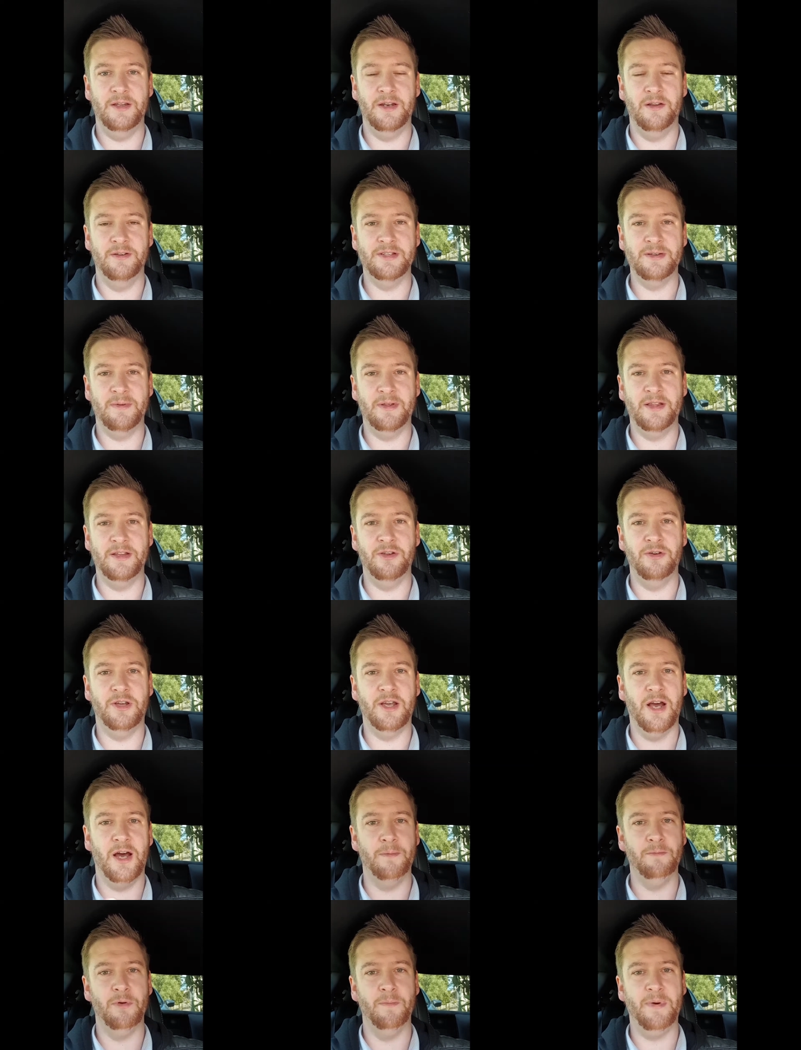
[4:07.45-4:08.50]
something that you
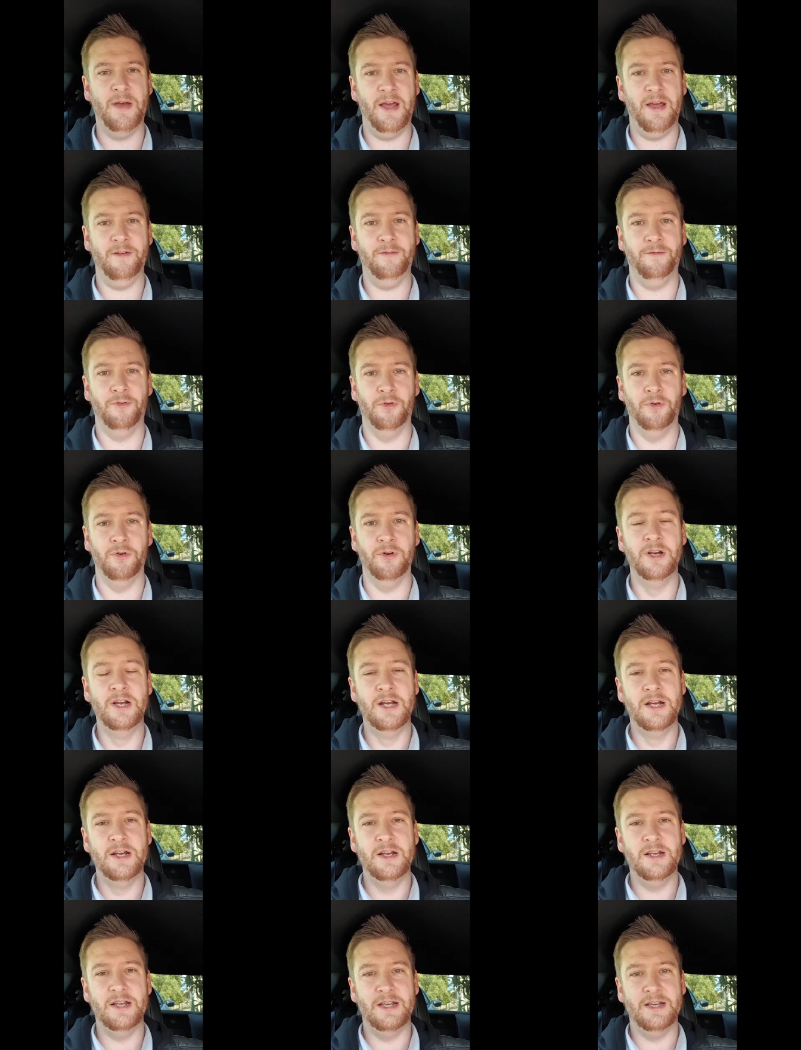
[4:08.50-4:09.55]
can't prepare for
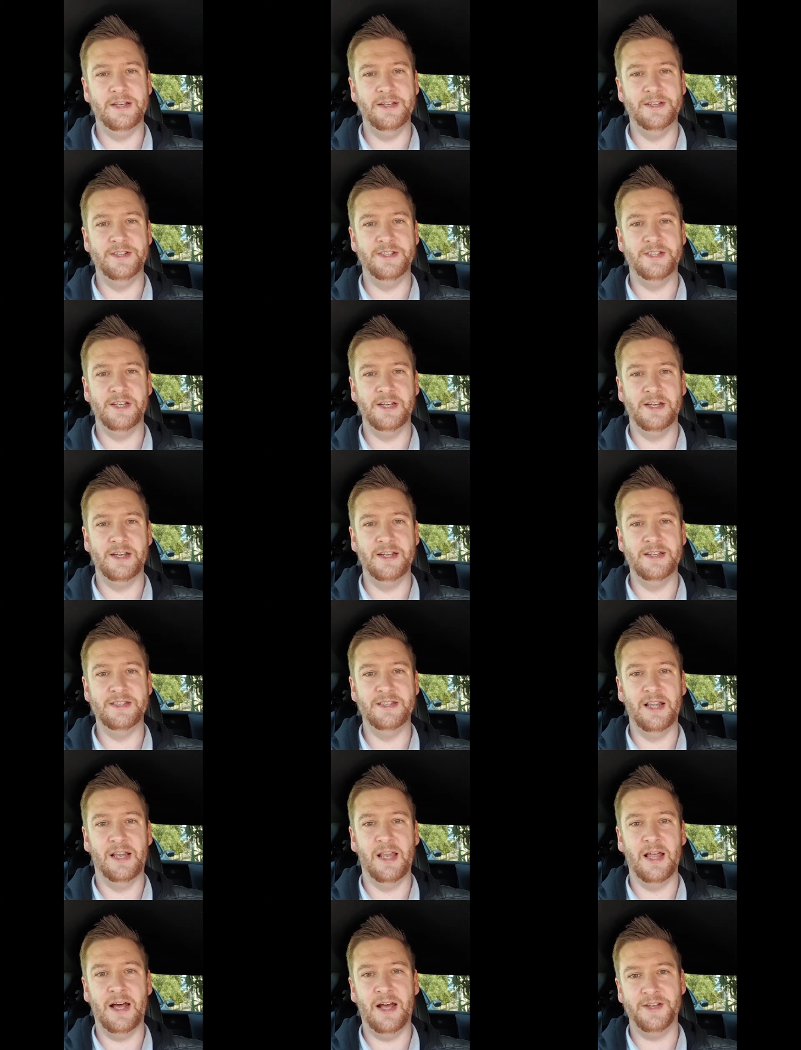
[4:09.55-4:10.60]
is the
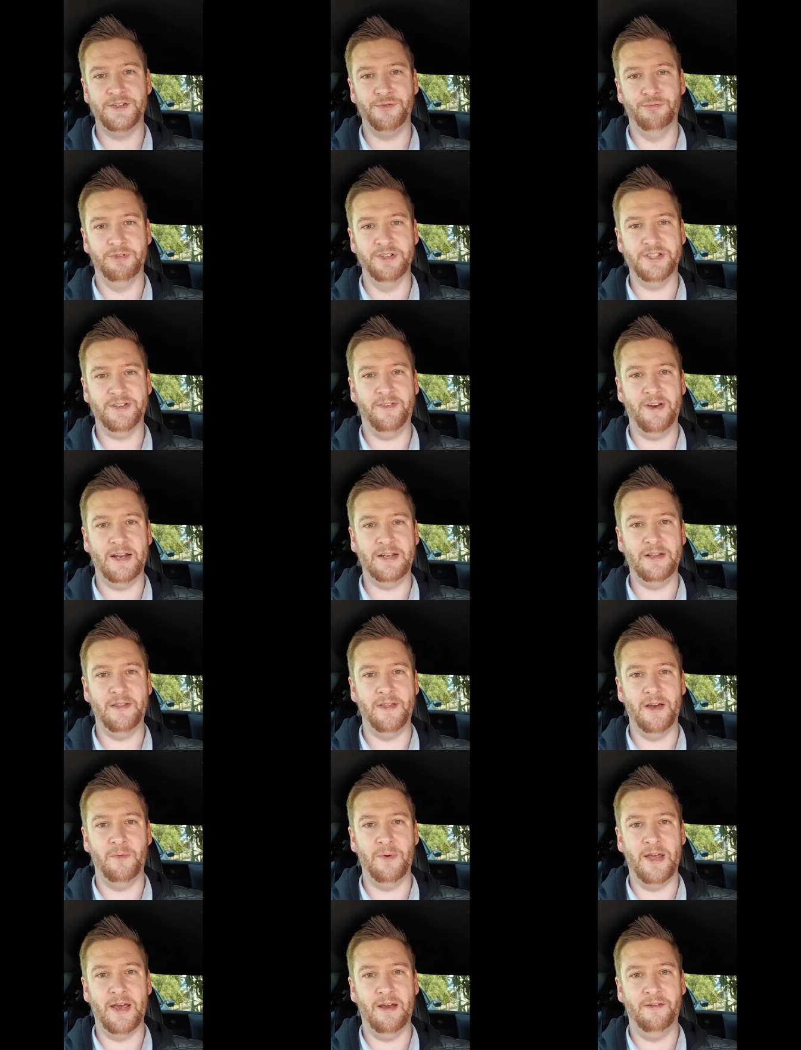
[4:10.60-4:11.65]
last risk factor
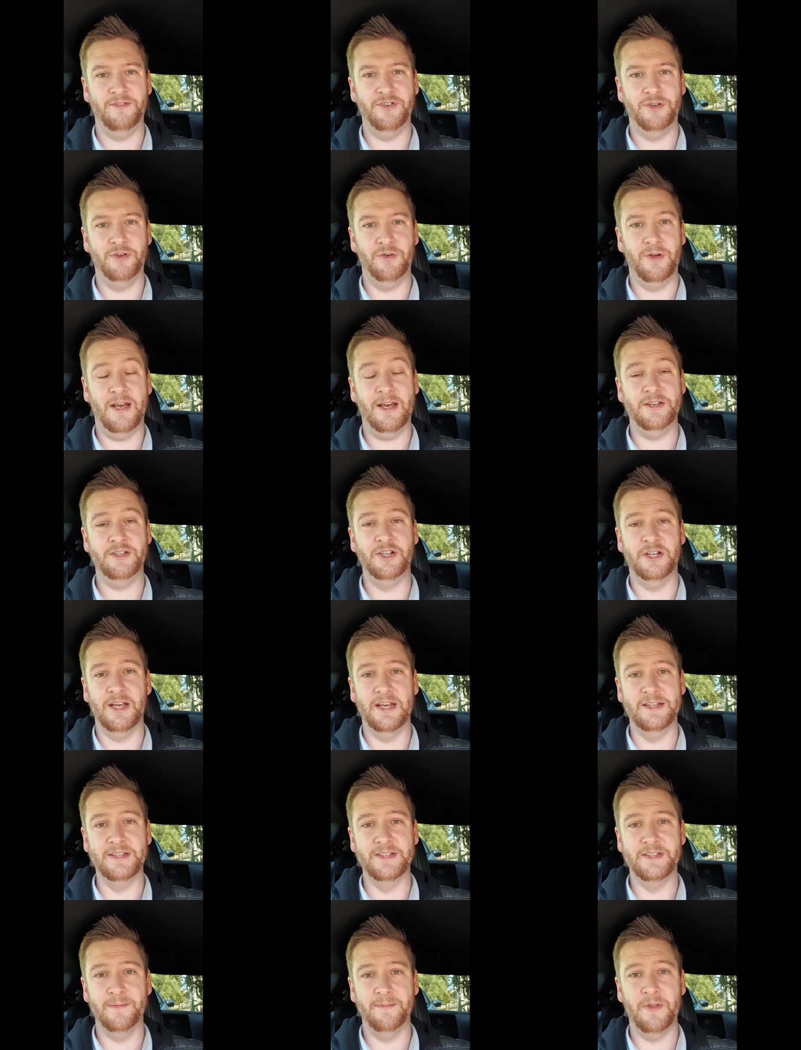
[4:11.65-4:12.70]
that we have to hedge against.